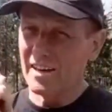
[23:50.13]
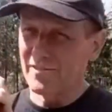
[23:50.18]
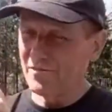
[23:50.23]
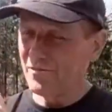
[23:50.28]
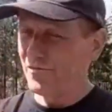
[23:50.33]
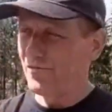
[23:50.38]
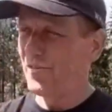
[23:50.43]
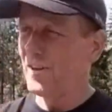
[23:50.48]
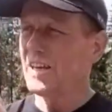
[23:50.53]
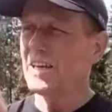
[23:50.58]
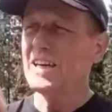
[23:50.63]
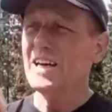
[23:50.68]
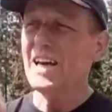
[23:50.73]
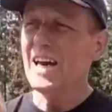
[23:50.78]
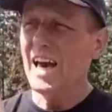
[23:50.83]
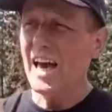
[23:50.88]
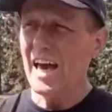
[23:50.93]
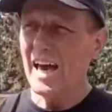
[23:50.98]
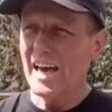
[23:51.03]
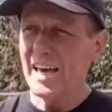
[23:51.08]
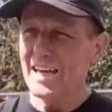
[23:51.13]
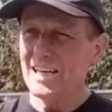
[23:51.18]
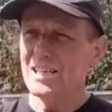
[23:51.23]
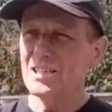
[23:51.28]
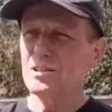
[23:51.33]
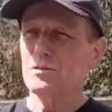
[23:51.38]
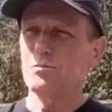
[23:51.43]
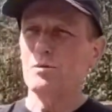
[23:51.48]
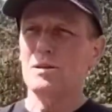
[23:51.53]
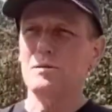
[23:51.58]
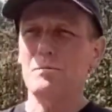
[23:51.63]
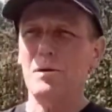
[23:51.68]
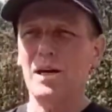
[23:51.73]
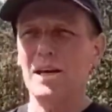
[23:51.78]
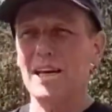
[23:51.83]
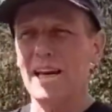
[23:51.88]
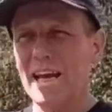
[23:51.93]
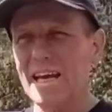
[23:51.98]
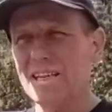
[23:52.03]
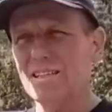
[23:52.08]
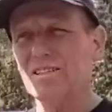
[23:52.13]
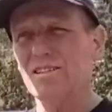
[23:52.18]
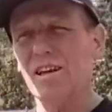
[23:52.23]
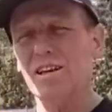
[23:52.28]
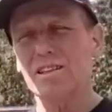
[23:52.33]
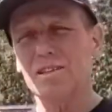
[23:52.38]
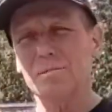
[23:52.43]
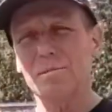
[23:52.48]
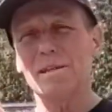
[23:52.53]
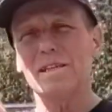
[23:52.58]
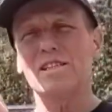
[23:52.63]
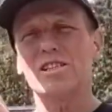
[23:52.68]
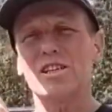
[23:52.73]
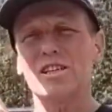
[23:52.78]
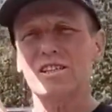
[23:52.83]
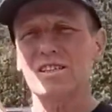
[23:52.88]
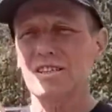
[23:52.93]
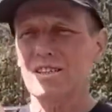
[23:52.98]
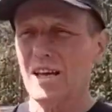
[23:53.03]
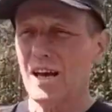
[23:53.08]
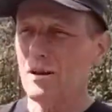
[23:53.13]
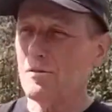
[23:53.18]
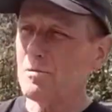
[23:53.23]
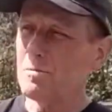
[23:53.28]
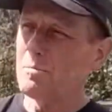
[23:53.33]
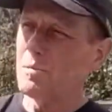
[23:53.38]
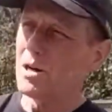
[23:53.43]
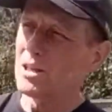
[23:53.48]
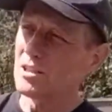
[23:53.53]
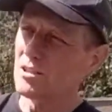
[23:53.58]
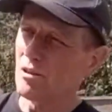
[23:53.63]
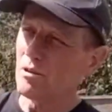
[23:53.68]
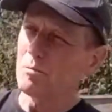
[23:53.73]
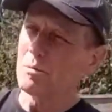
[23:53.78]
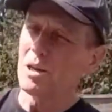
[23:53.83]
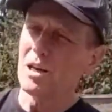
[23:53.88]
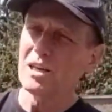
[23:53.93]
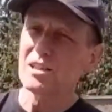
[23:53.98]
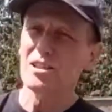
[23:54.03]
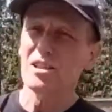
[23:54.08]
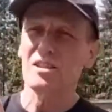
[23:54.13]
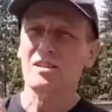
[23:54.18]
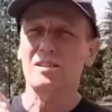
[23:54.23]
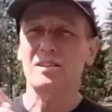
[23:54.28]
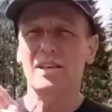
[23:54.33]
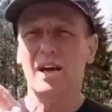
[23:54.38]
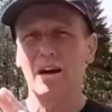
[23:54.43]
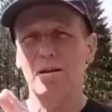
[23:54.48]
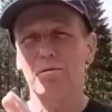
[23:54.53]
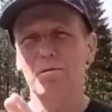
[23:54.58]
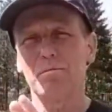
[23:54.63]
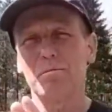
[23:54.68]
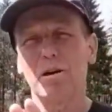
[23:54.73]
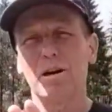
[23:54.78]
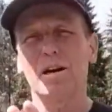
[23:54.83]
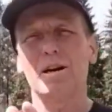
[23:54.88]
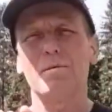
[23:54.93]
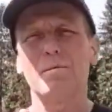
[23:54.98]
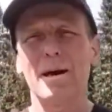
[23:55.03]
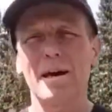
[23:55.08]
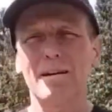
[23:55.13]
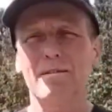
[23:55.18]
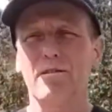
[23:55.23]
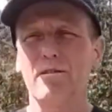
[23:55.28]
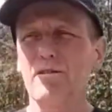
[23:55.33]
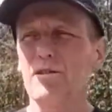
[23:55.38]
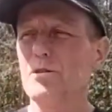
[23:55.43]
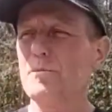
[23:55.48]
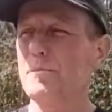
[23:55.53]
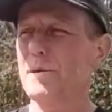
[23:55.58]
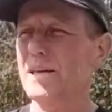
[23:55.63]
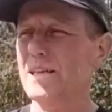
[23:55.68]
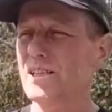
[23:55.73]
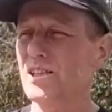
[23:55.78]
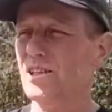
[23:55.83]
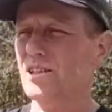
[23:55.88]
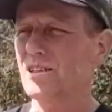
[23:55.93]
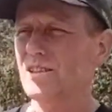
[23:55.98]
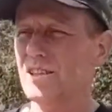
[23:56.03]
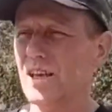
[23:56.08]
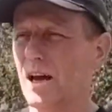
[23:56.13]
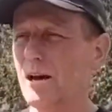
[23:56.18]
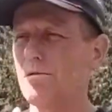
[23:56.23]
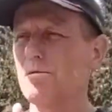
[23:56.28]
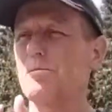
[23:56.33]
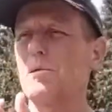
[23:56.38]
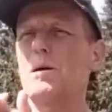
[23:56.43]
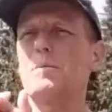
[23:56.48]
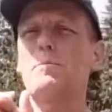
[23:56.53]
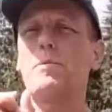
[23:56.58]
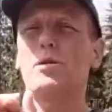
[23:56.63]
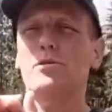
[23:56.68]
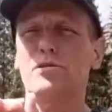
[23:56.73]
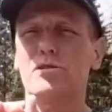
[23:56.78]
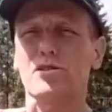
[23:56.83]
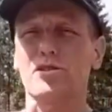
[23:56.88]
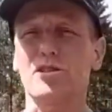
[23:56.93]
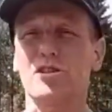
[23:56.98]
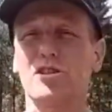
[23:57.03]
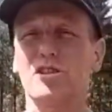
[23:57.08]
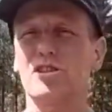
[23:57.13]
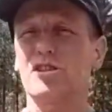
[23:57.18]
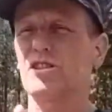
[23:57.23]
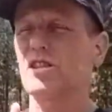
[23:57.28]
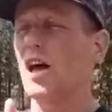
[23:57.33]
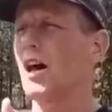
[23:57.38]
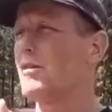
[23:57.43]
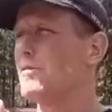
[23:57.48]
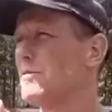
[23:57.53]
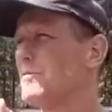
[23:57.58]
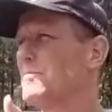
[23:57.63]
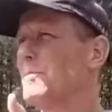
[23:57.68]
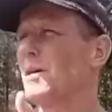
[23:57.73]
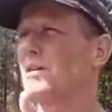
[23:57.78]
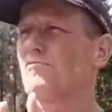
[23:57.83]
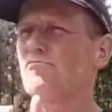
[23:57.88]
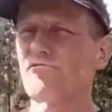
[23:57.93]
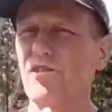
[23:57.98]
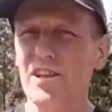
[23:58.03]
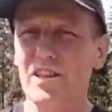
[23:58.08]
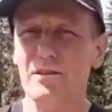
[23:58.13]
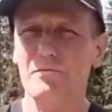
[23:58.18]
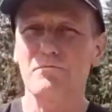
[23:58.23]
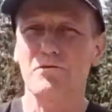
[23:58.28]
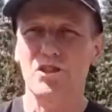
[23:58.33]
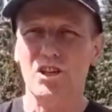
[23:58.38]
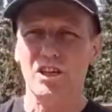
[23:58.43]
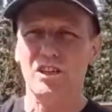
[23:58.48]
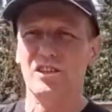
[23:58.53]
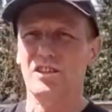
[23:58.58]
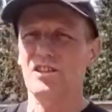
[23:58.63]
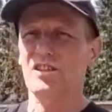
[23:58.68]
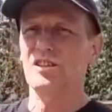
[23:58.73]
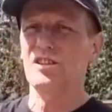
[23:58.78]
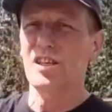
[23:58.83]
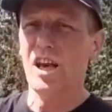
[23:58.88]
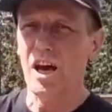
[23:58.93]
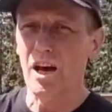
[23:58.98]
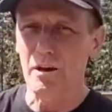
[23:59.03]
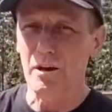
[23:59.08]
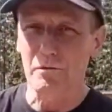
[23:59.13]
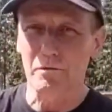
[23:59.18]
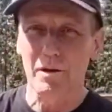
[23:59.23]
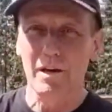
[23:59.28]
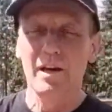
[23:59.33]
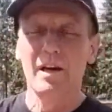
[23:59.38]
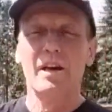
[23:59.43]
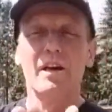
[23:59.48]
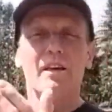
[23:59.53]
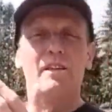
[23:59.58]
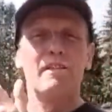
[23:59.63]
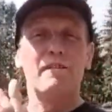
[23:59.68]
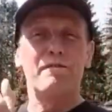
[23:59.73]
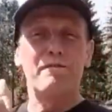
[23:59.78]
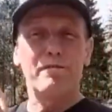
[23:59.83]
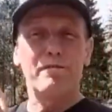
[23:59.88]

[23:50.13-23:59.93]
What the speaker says: figure eight with my legs under me just so, and my top line just so, and my amount on the bit just so, and my posture just so, and my rhythm just so. The